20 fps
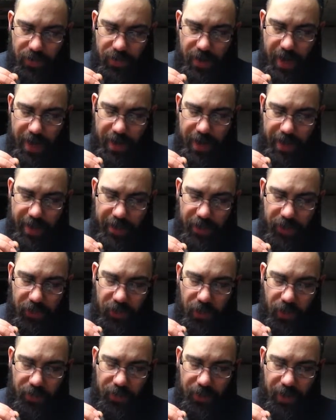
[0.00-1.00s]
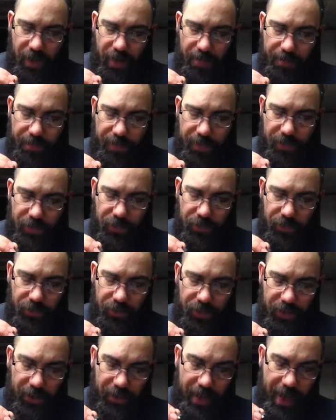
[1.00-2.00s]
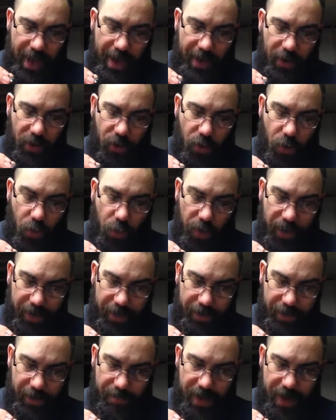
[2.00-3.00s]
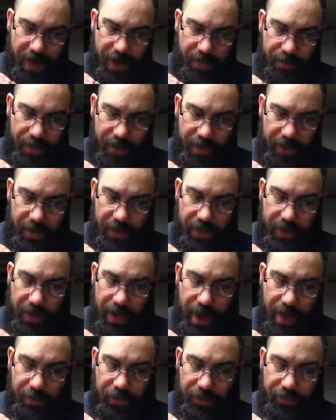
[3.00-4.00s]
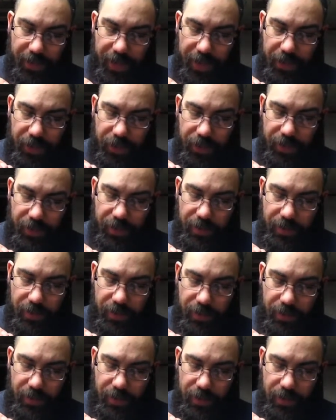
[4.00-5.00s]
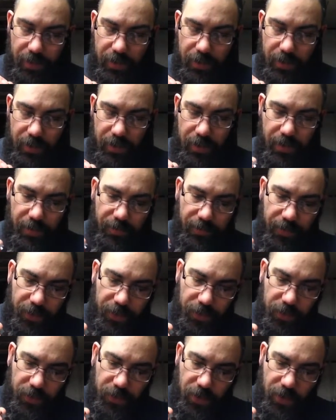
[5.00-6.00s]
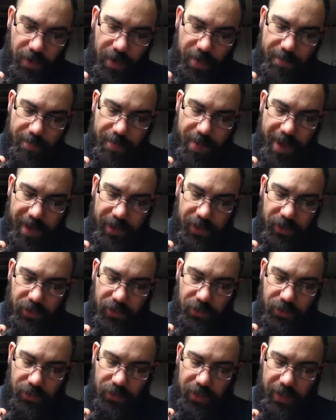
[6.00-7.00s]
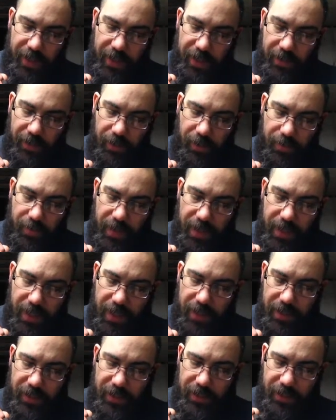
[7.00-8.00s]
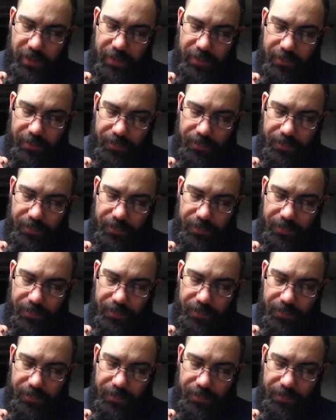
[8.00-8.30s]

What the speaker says: It soaks up the juice a lot quicker, in my opinion and observation. So it makes juicing it a little bit easier.